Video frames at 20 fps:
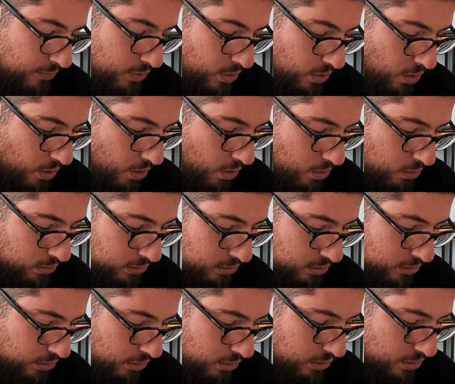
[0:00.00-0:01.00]
old,
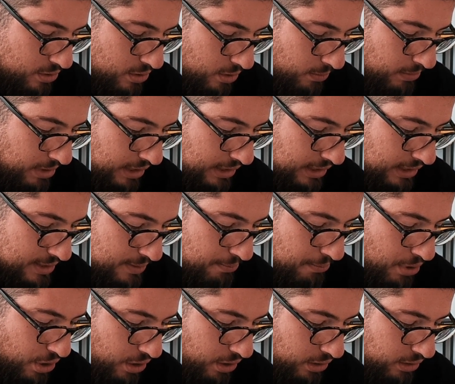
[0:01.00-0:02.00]
or something that's
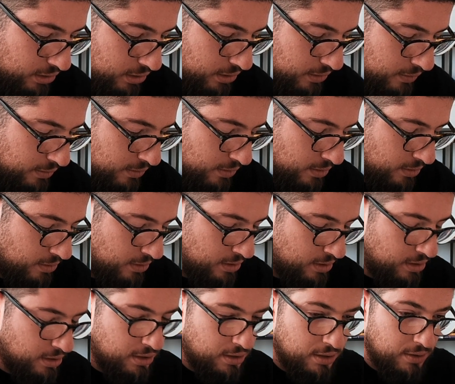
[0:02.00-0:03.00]
burned.
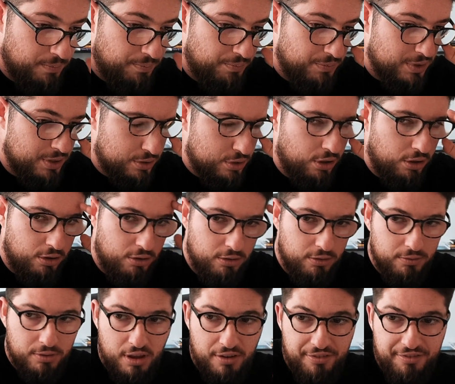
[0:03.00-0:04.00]
So
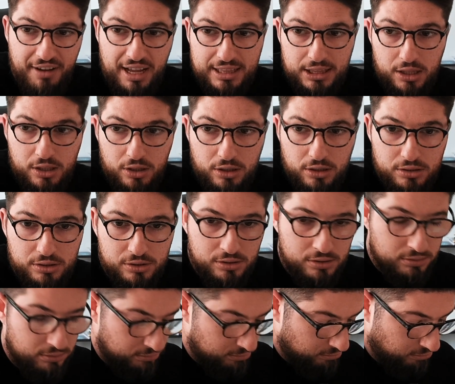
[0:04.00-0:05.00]
fat loss
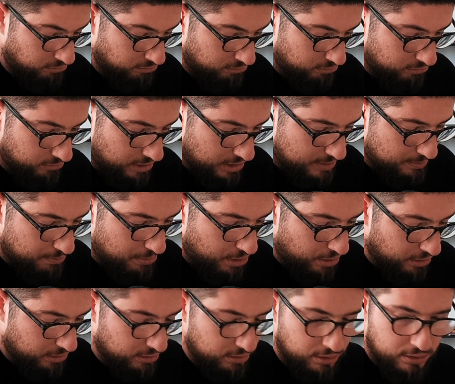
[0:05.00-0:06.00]
is
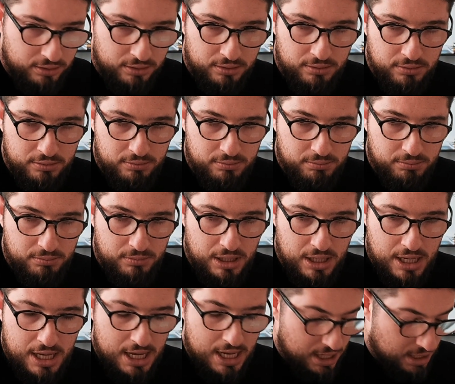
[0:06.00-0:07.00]
burned.
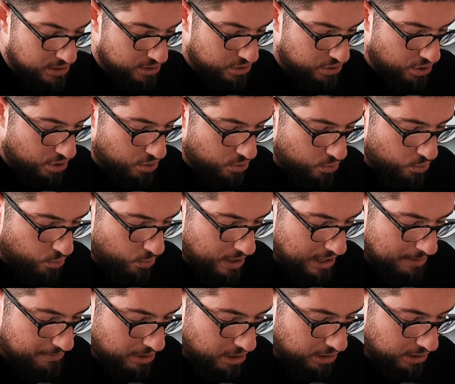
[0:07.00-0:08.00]
So when a
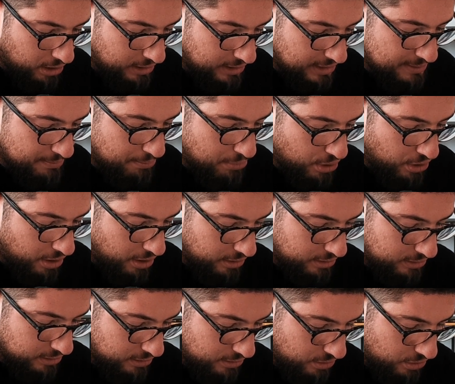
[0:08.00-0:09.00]
market is burned,
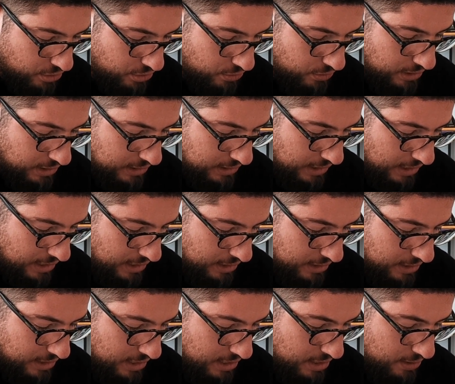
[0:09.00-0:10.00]
you need a
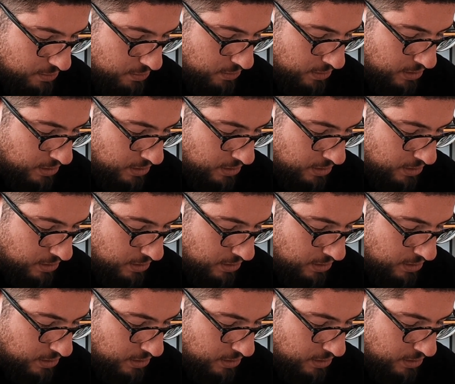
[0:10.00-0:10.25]
new